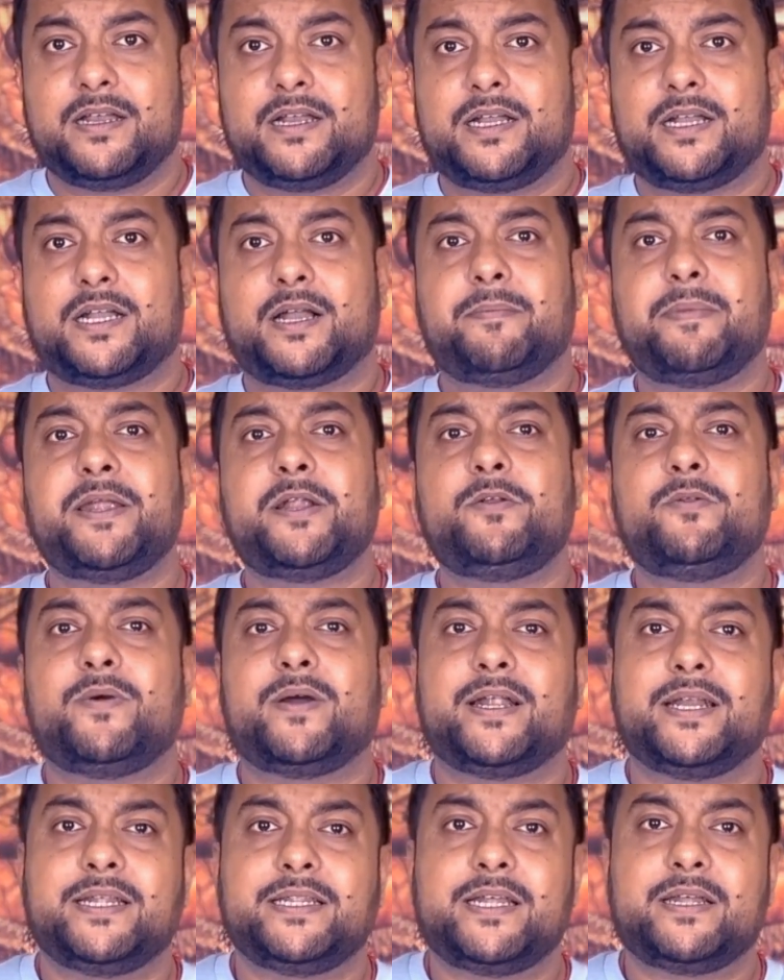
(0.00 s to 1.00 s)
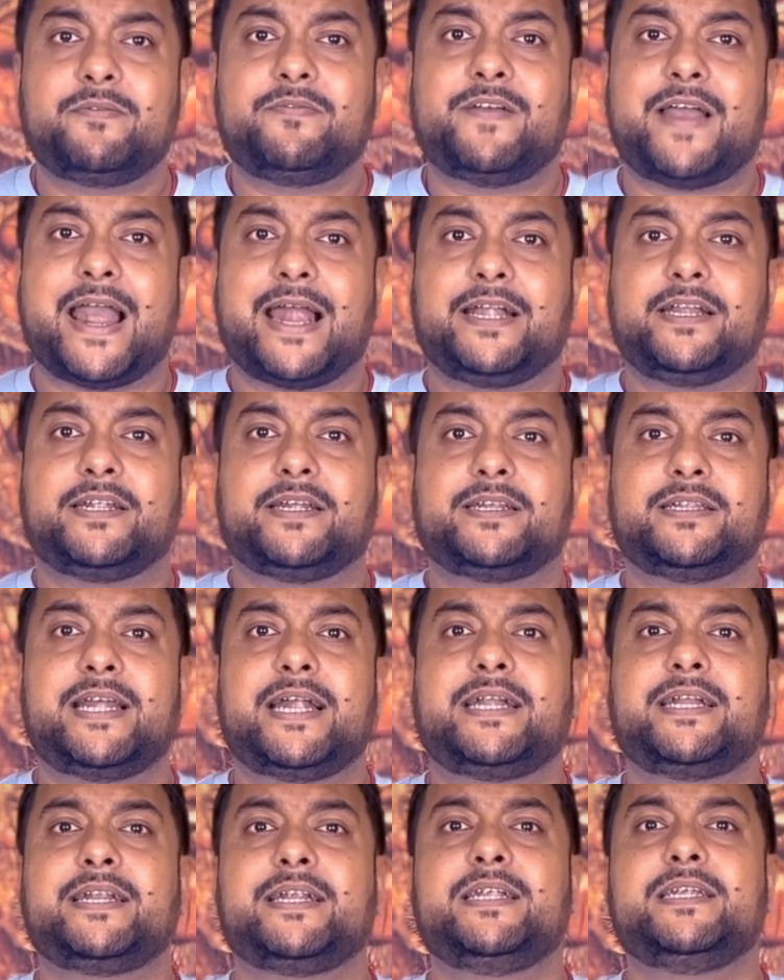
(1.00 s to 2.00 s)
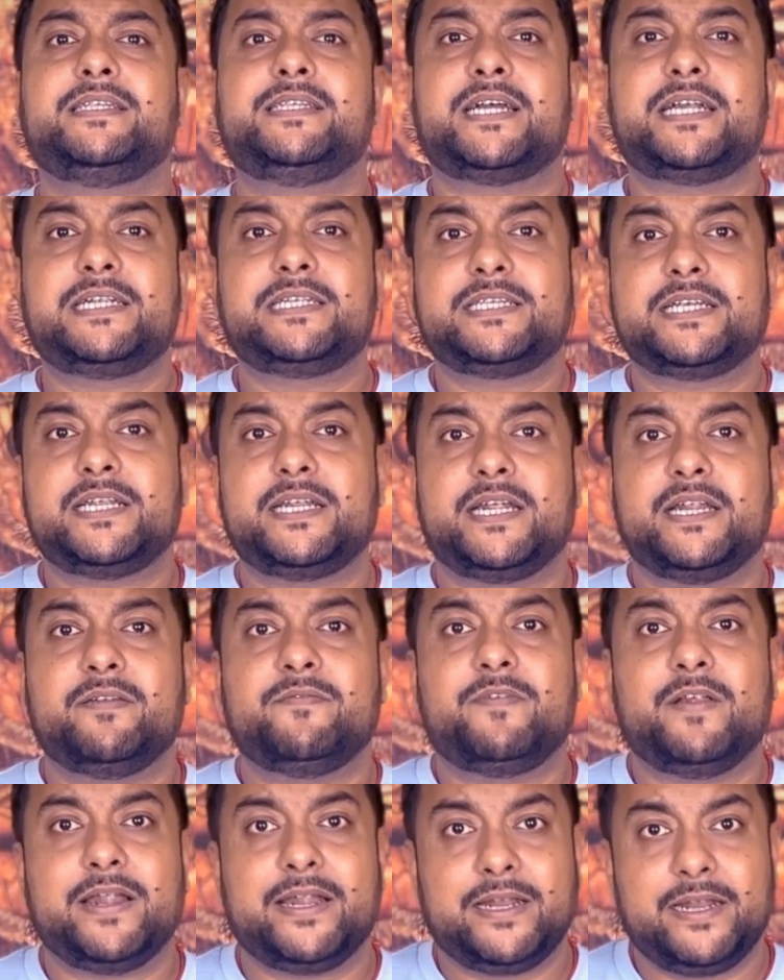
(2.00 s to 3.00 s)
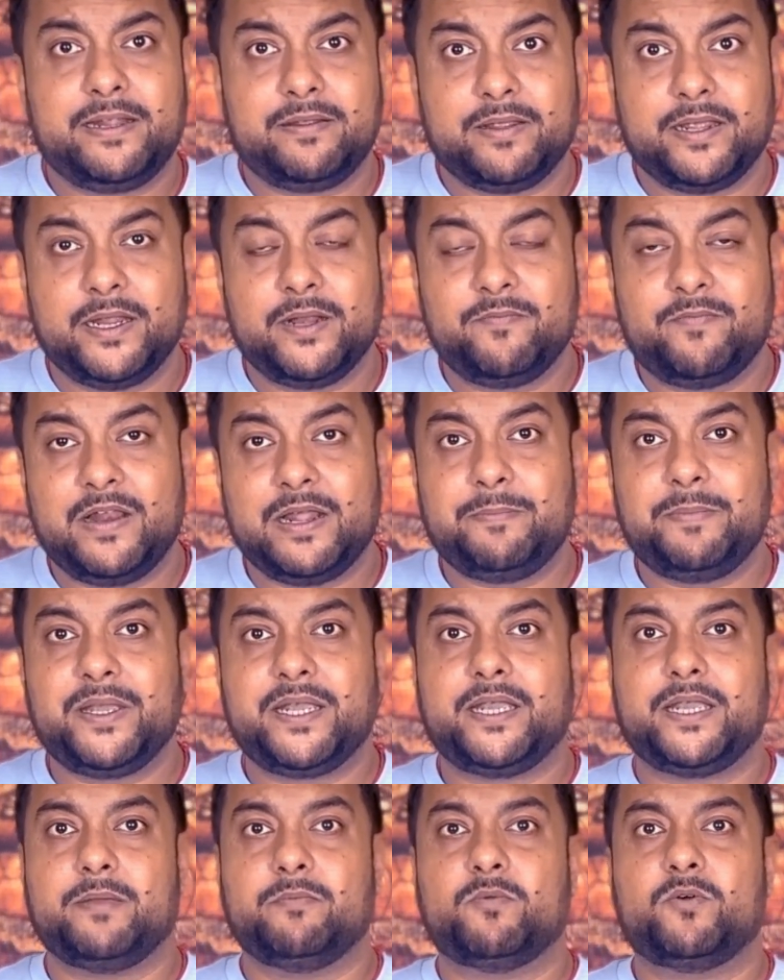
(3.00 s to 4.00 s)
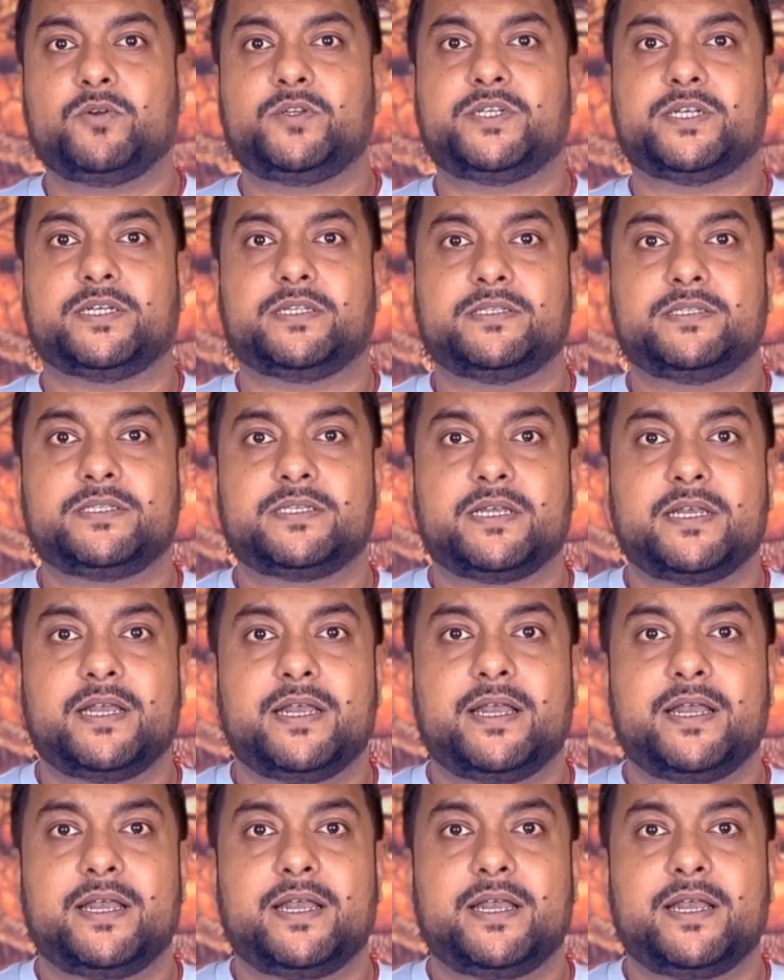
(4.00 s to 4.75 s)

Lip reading: Coming to another factor that results in inflaming emotions